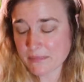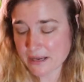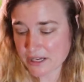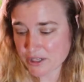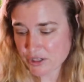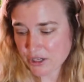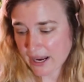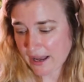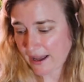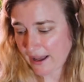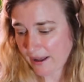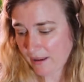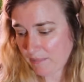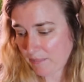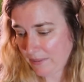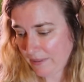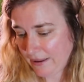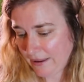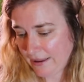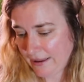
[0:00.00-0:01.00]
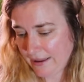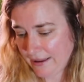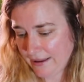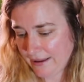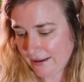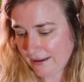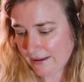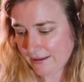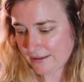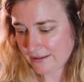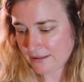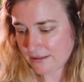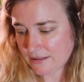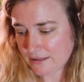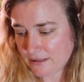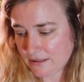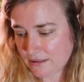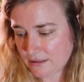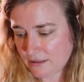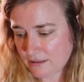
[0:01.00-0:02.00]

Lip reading: my shop, and